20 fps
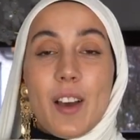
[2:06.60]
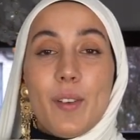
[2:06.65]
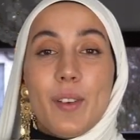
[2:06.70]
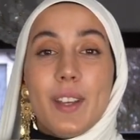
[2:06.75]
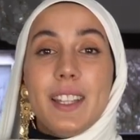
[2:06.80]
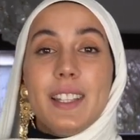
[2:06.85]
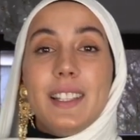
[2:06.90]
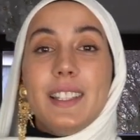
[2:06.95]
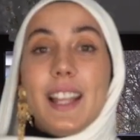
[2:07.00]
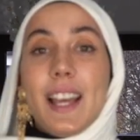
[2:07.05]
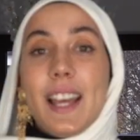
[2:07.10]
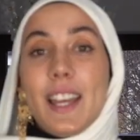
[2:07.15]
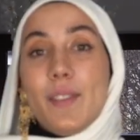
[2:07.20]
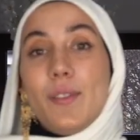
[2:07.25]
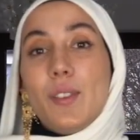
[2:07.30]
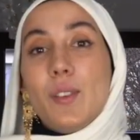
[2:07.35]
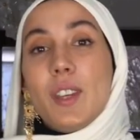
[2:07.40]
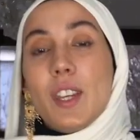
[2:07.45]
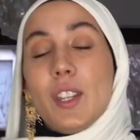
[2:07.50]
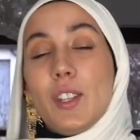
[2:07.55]
in life,
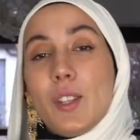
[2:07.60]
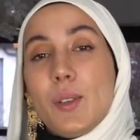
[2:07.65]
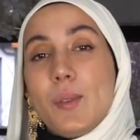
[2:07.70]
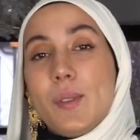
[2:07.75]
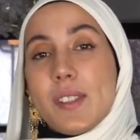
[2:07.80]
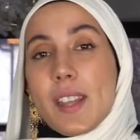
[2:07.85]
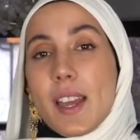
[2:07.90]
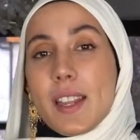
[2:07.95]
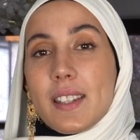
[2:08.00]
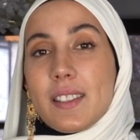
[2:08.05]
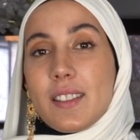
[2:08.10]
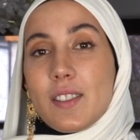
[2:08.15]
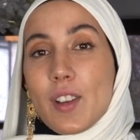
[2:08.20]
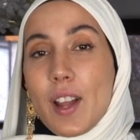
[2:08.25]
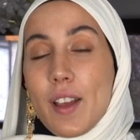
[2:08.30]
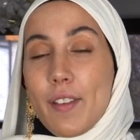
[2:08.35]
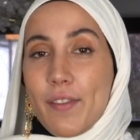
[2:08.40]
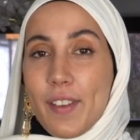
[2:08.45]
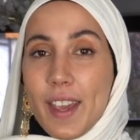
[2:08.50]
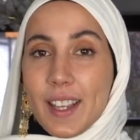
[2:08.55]
you can use that
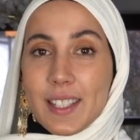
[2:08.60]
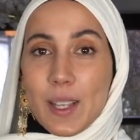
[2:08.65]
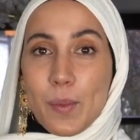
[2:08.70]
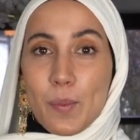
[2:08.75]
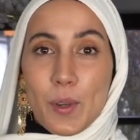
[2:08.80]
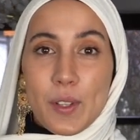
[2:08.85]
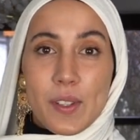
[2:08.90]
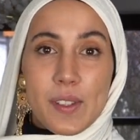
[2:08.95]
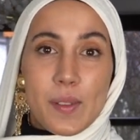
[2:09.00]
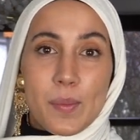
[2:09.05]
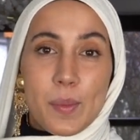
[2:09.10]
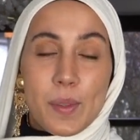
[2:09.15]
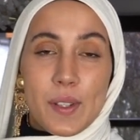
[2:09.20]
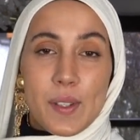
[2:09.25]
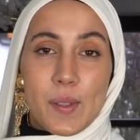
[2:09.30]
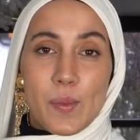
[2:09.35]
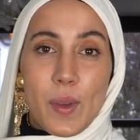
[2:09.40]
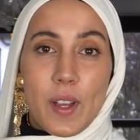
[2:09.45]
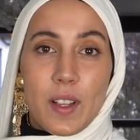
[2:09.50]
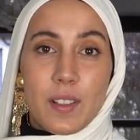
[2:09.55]
trifecta principle
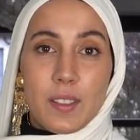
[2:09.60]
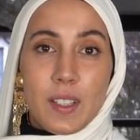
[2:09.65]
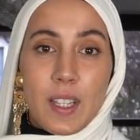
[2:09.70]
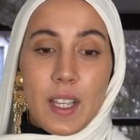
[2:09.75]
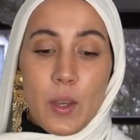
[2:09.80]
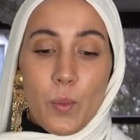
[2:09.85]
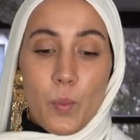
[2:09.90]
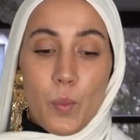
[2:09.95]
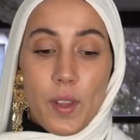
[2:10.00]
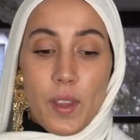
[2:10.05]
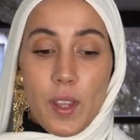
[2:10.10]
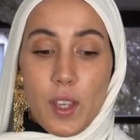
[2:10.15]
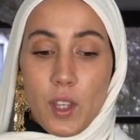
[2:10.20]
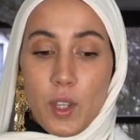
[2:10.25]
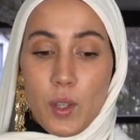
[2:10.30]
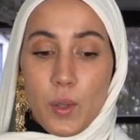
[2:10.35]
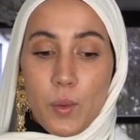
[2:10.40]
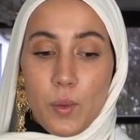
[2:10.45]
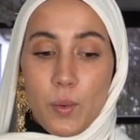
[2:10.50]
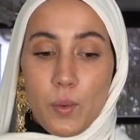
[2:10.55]
as well. Whether
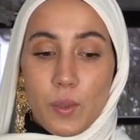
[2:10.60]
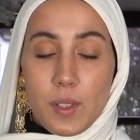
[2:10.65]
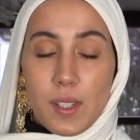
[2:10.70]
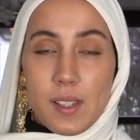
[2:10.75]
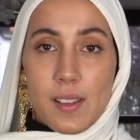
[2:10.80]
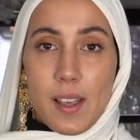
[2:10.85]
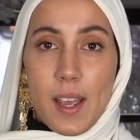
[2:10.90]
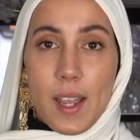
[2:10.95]
you decide